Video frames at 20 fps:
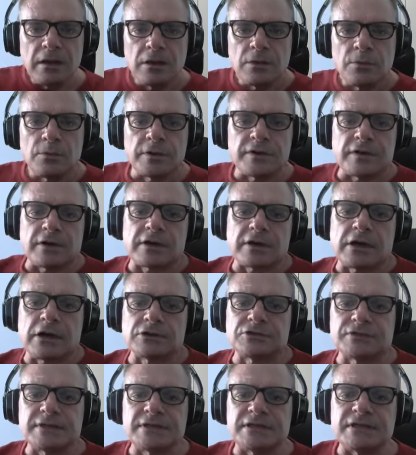With our
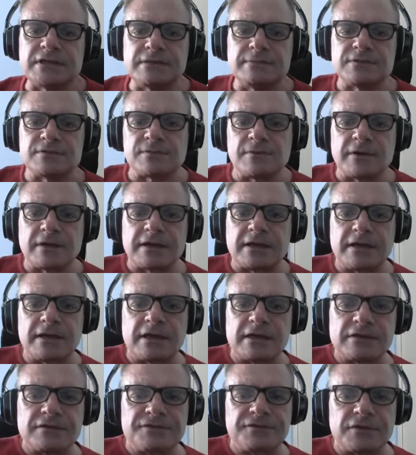country teams working
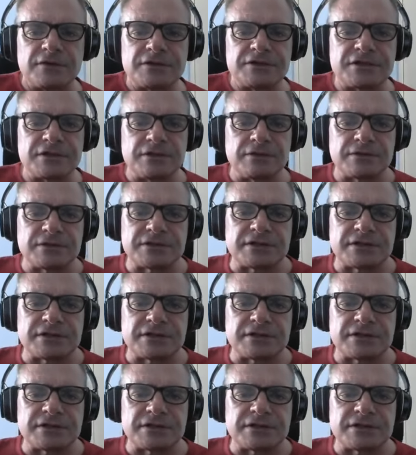on the frontiers